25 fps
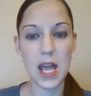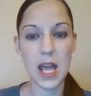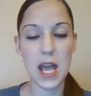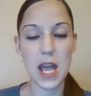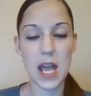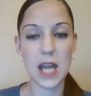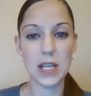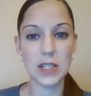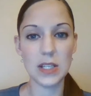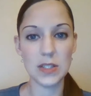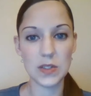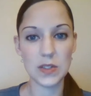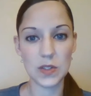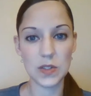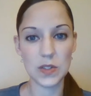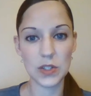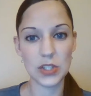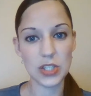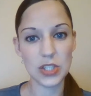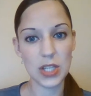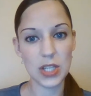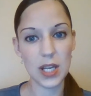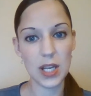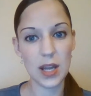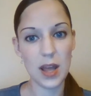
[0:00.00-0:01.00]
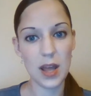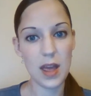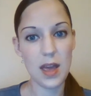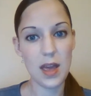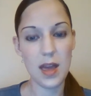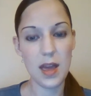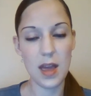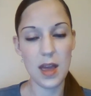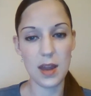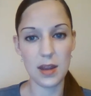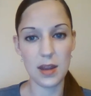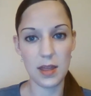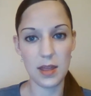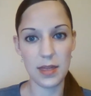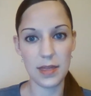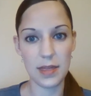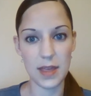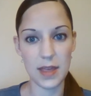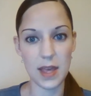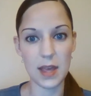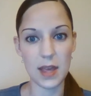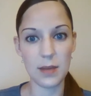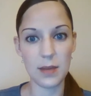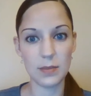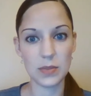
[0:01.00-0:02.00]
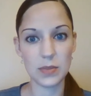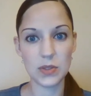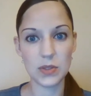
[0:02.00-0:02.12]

an assertion, and a theme.